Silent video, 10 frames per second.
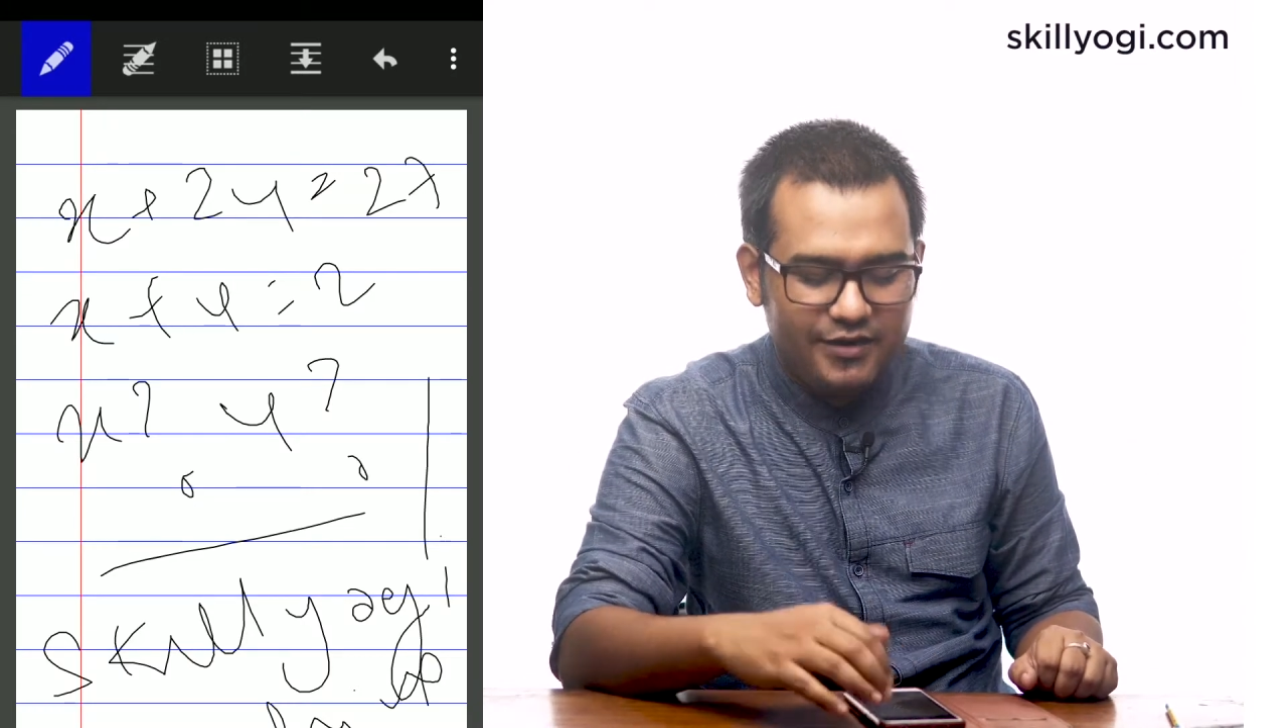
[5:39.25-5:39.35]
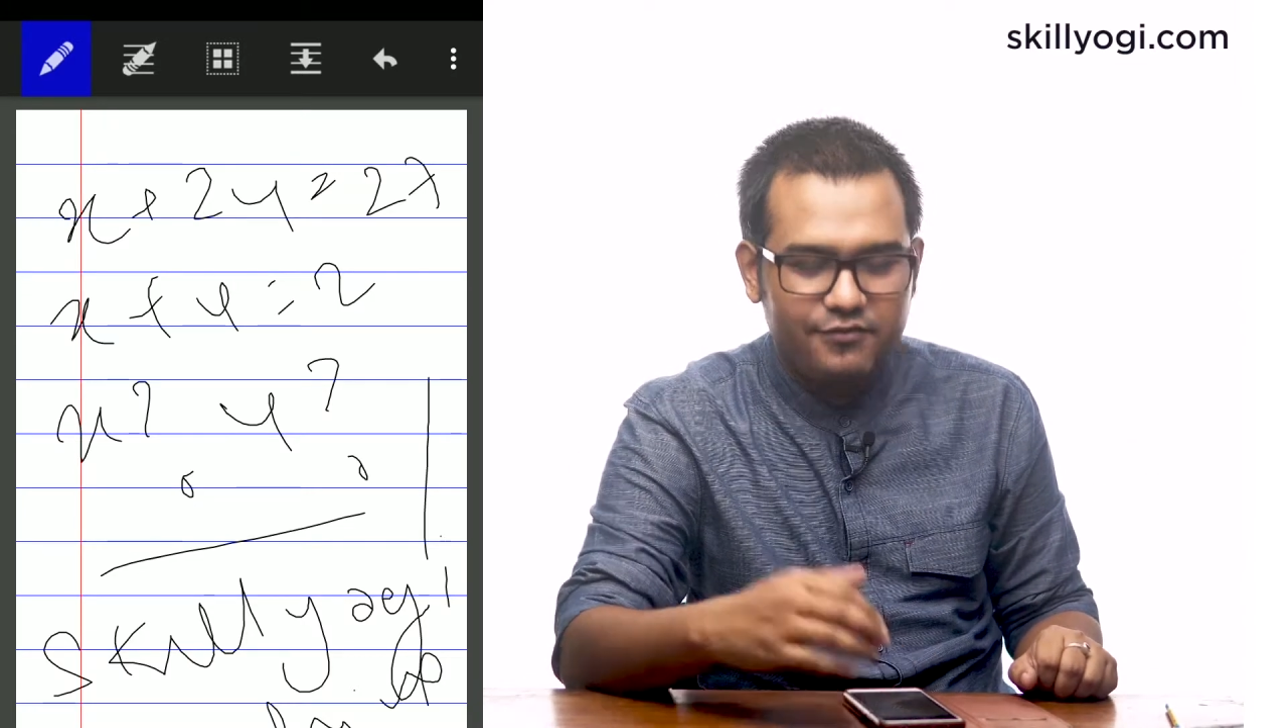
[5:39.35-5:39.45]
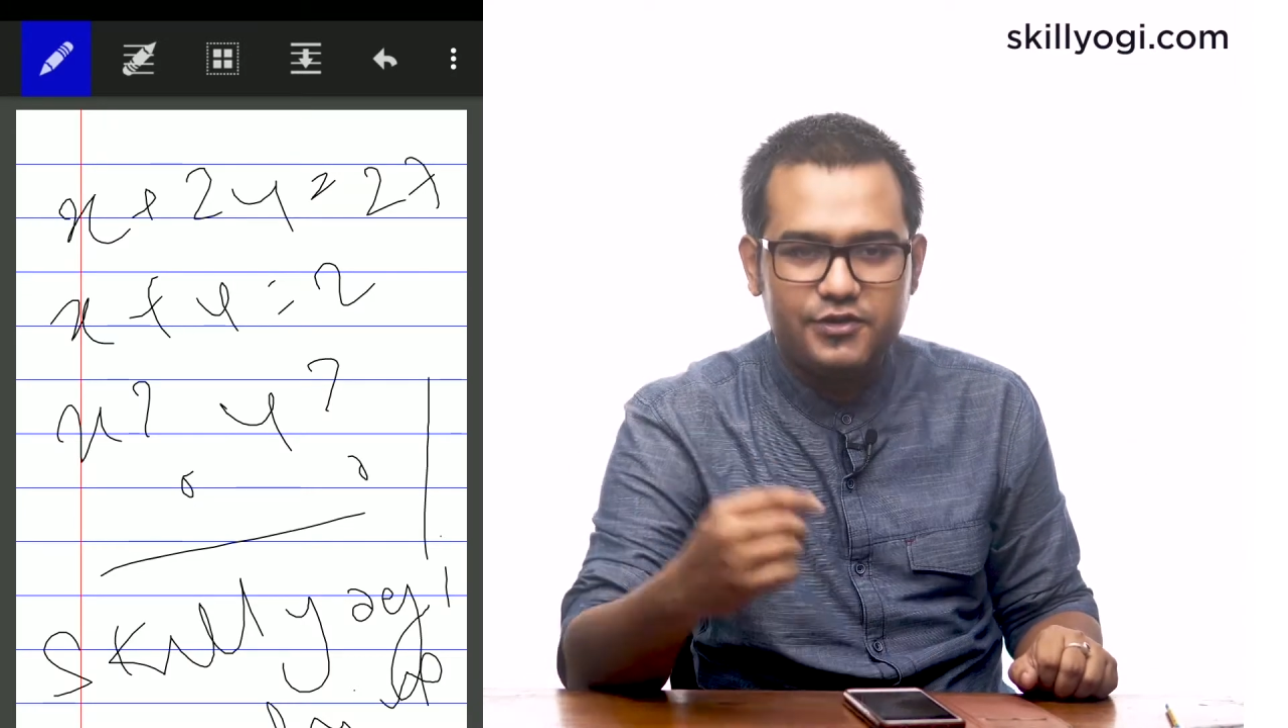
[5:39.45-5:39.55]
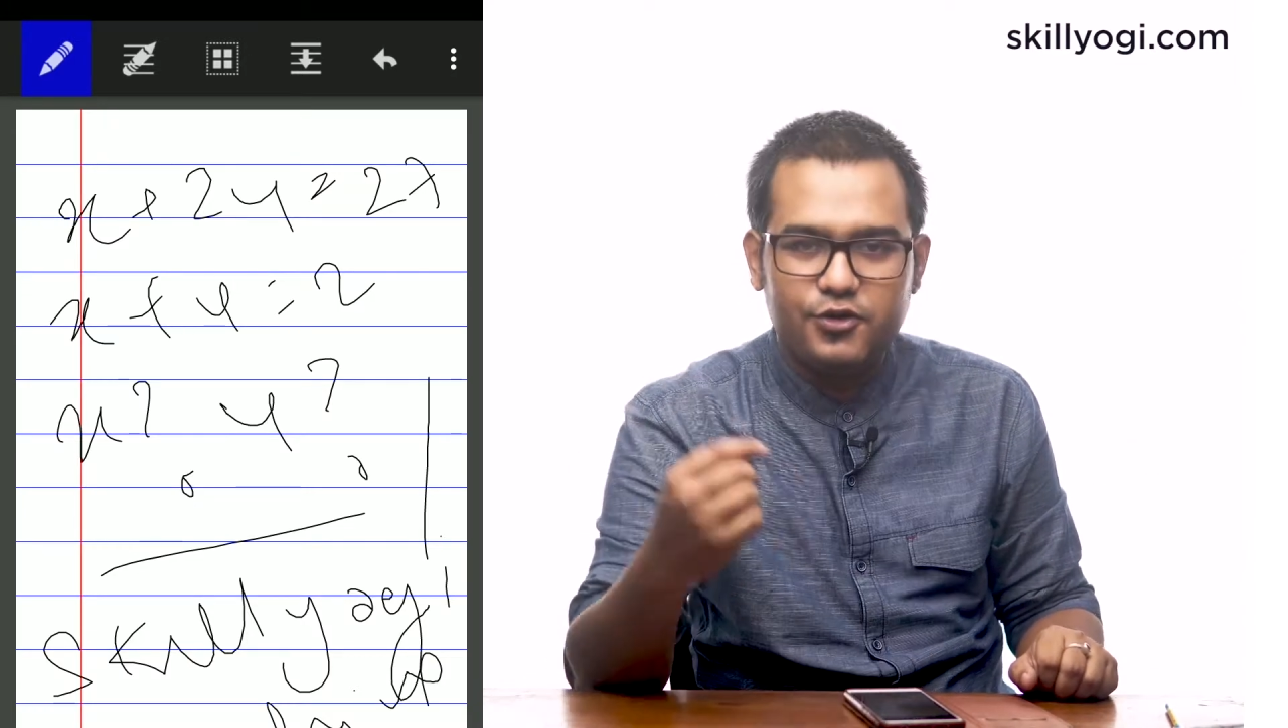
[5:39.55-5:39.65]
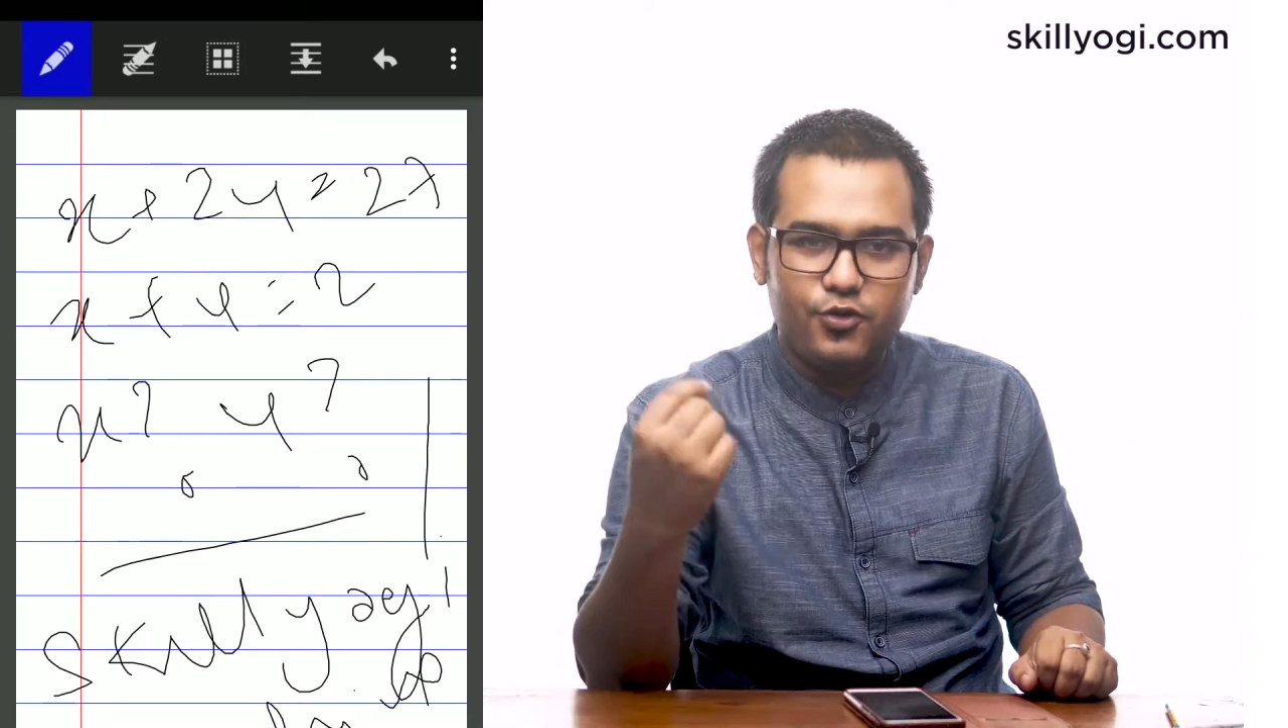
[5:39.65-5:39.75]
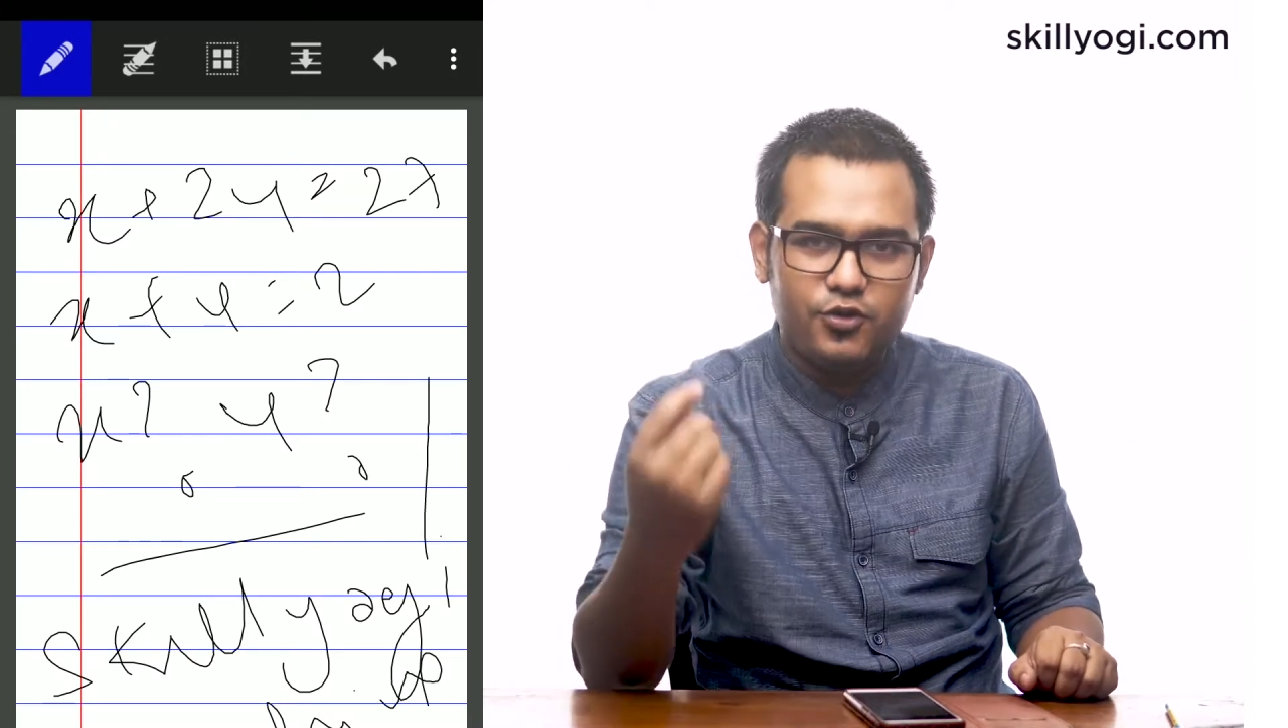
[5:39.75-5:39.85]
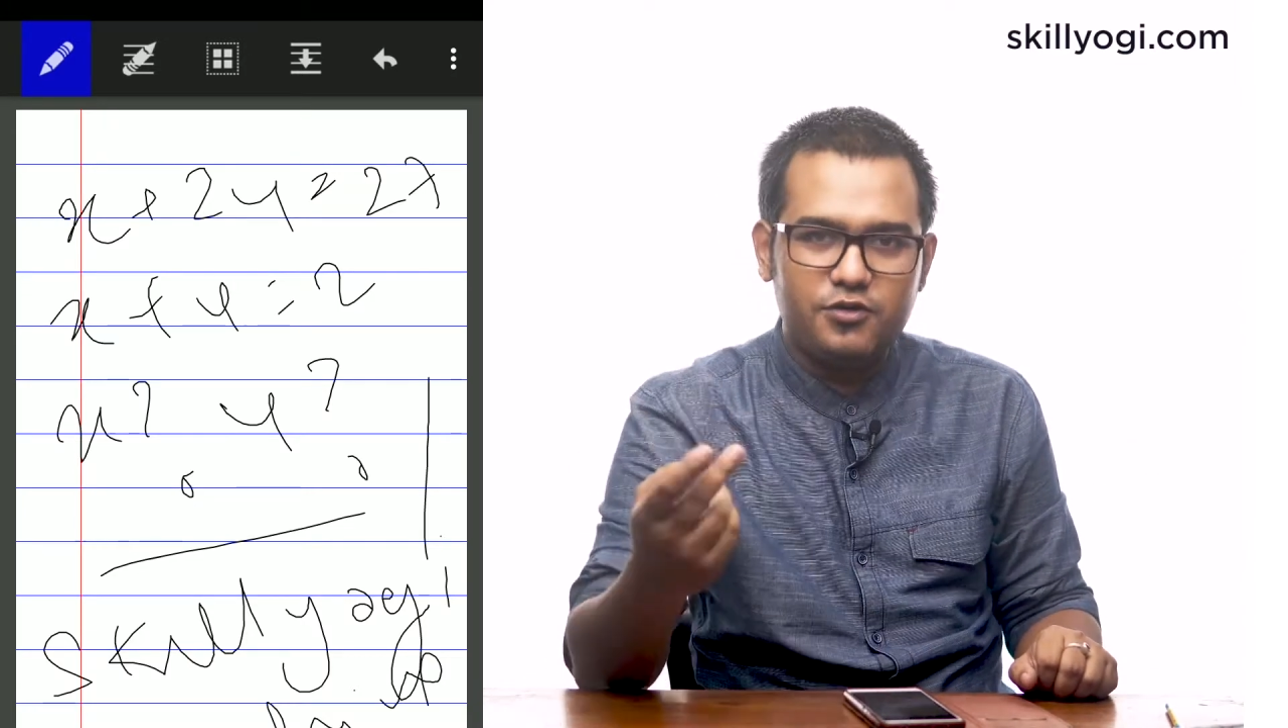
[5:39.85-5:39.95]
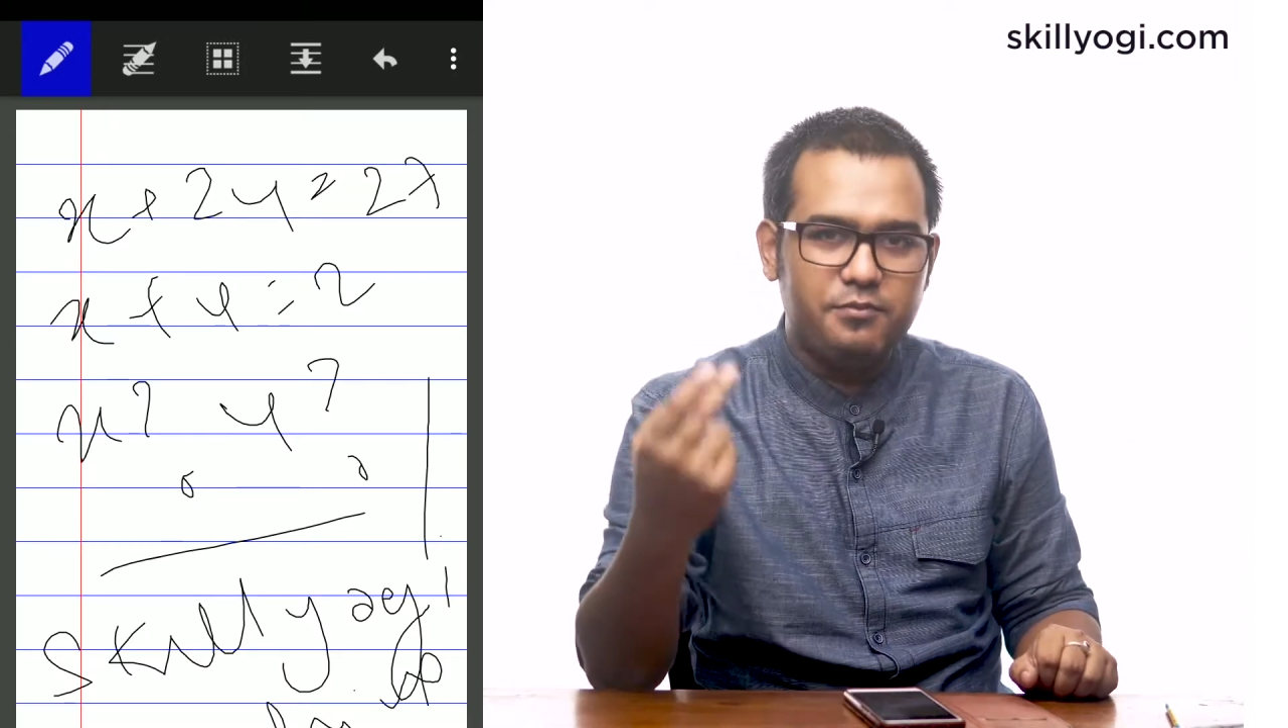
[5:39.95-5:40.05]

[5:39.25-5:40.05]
with your own